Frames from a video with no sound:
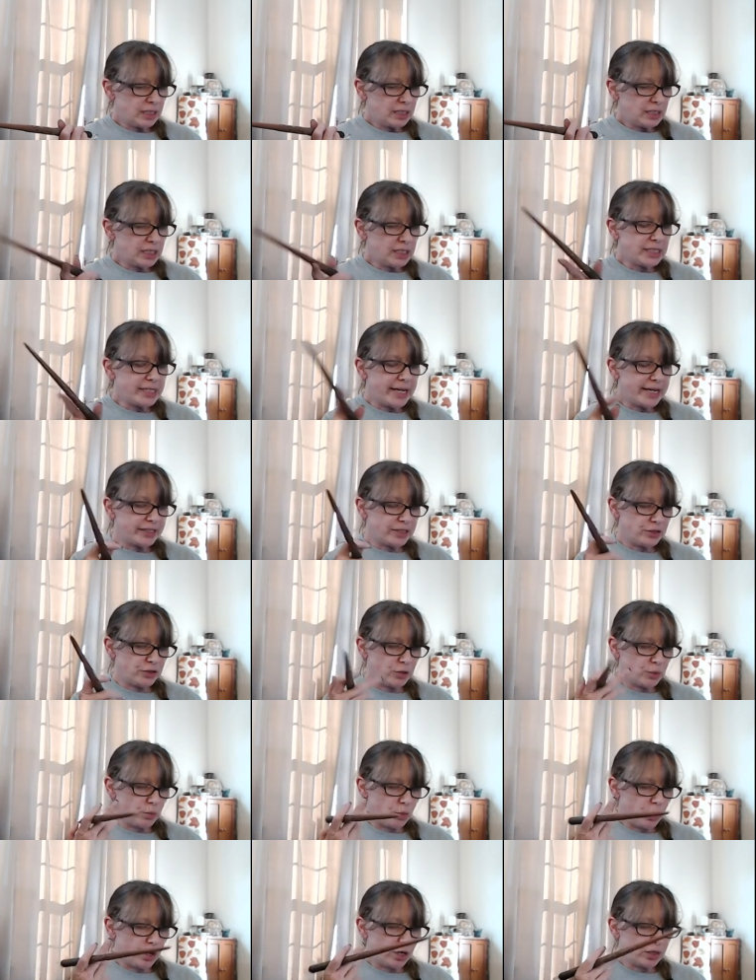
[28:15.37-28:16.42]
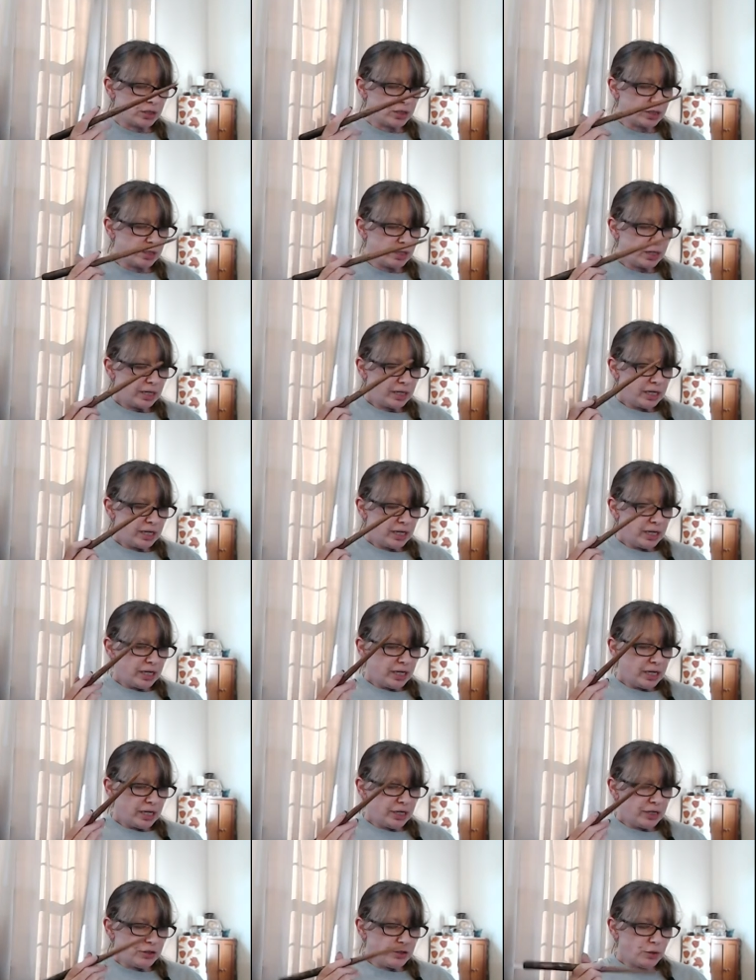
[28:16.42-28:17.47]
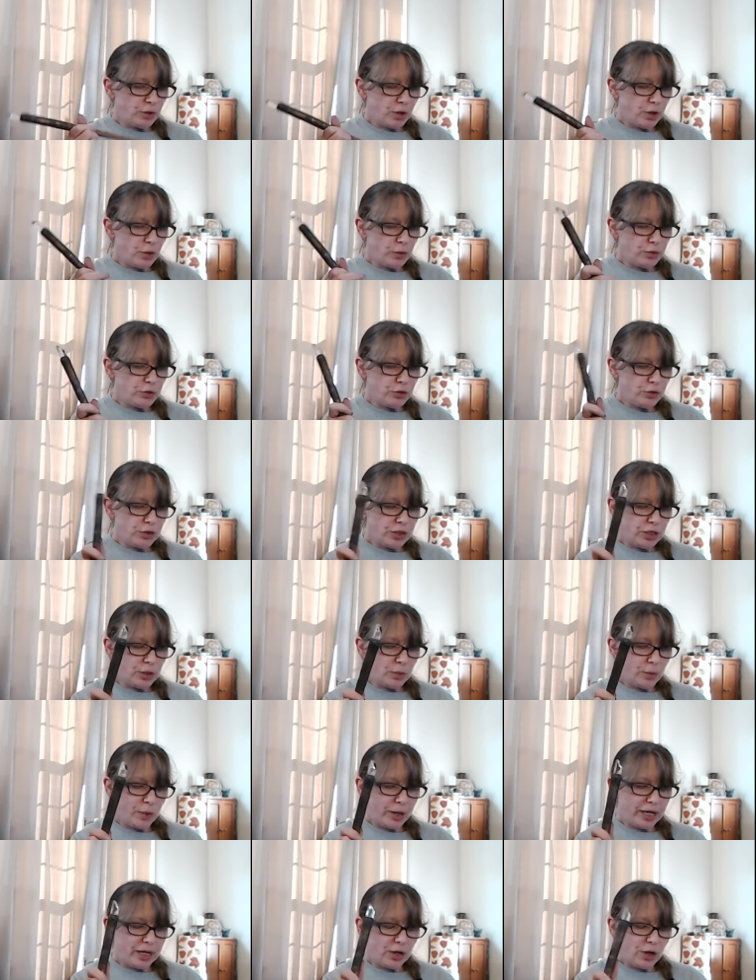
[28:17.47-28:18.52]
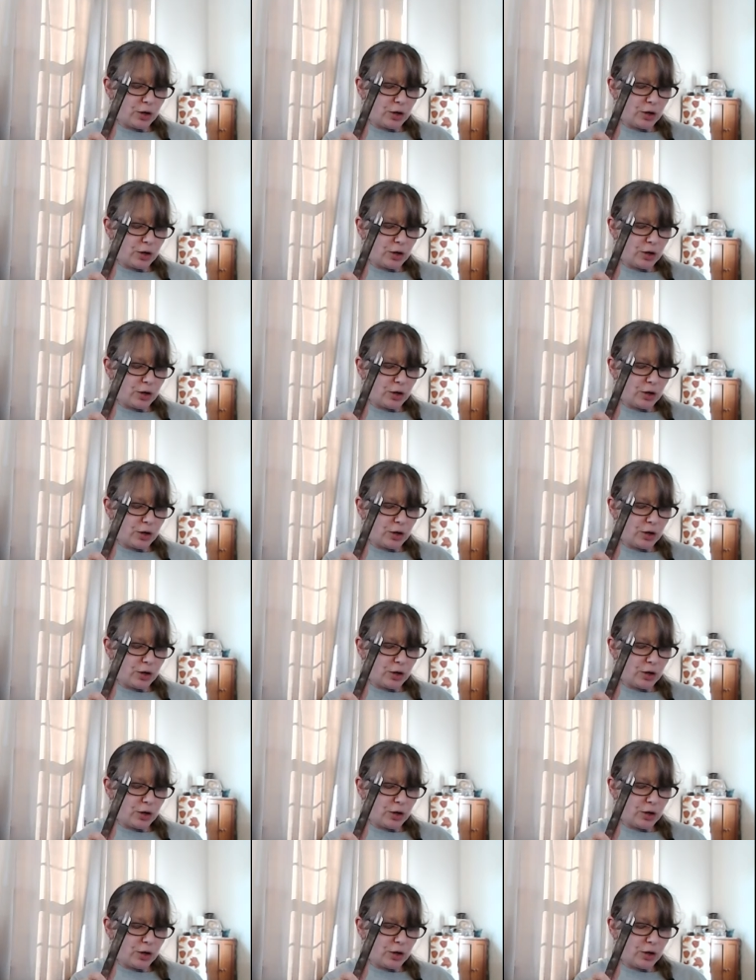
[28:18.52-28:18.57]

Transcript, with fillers: connect to the wand in your own unique way,